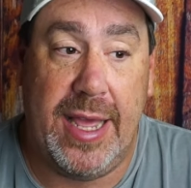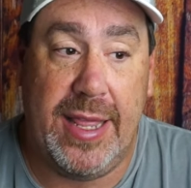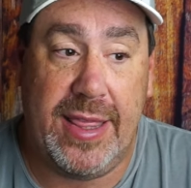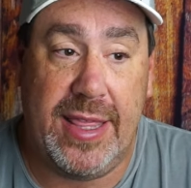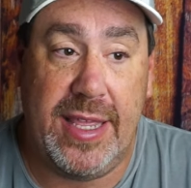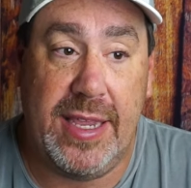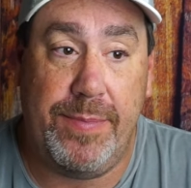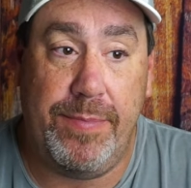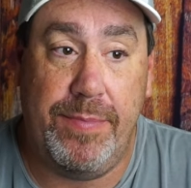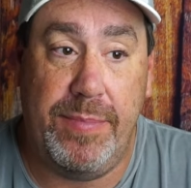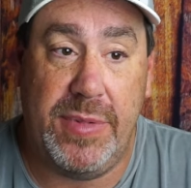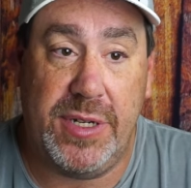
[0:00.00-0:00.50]
I
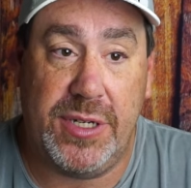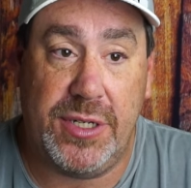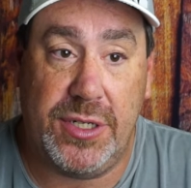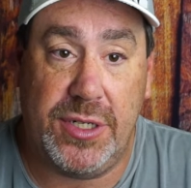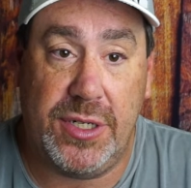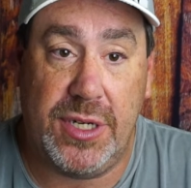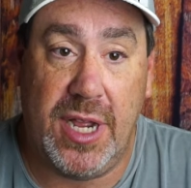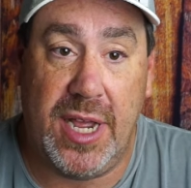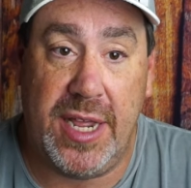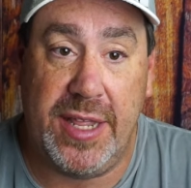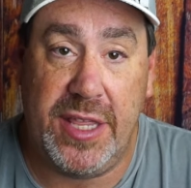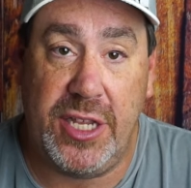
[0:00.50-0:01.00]
think
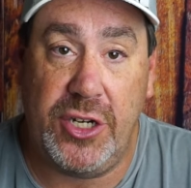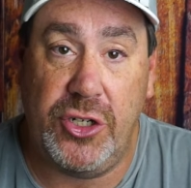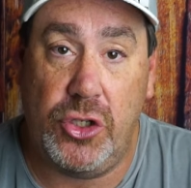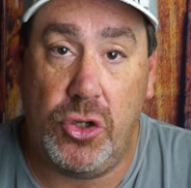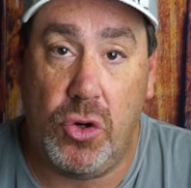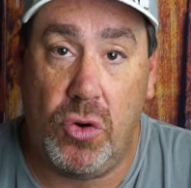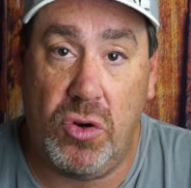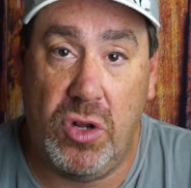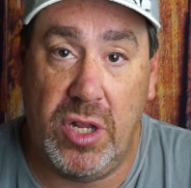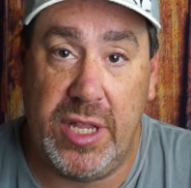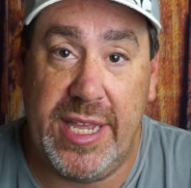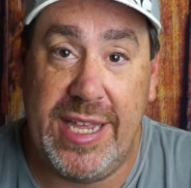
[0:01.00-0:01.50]
Mr. I think
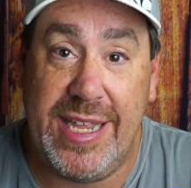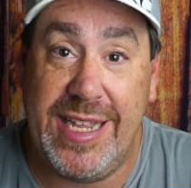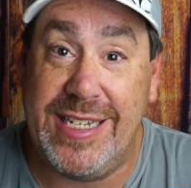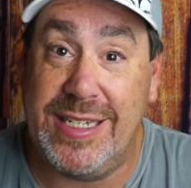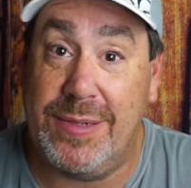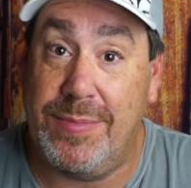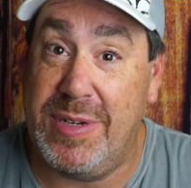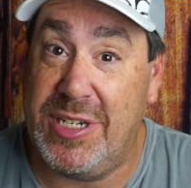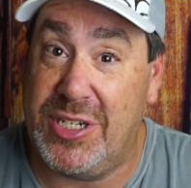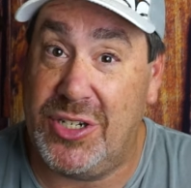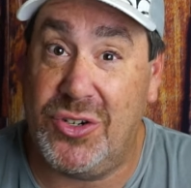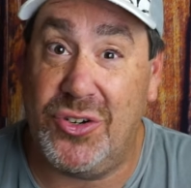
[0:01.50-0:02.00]
Jordan Lee is
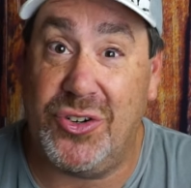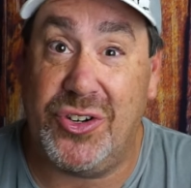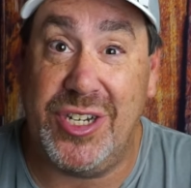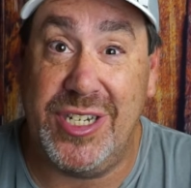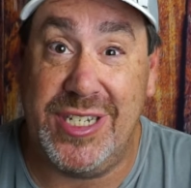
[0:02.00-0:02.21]
Mr.